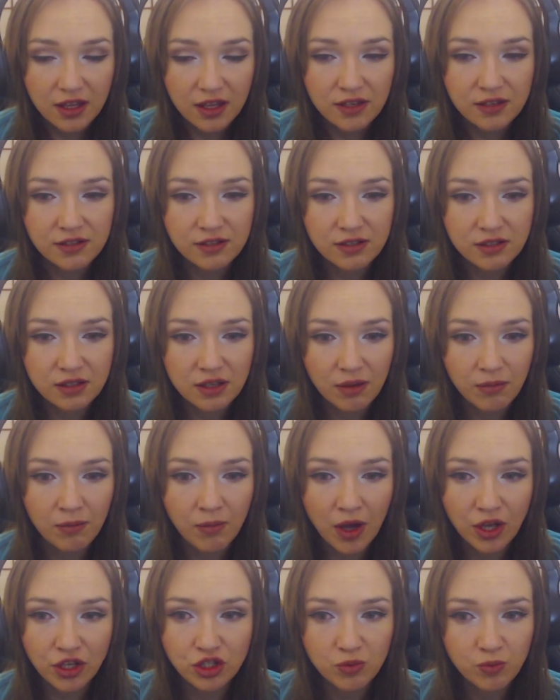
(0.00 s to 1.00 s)
He's
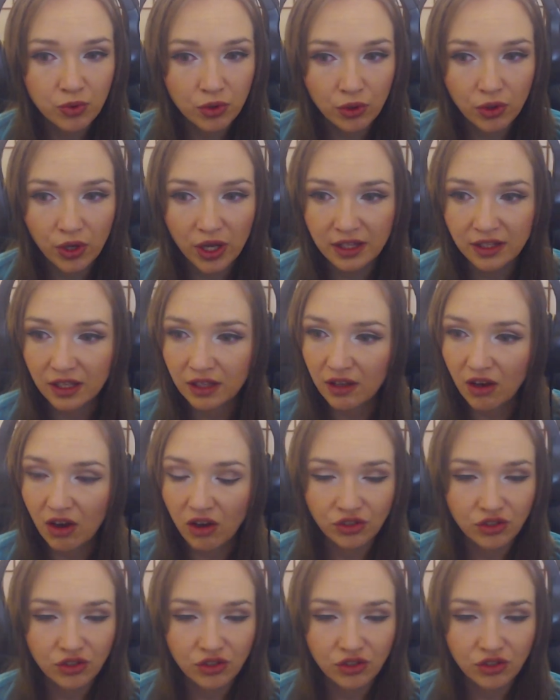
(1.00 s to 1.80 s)
much broken than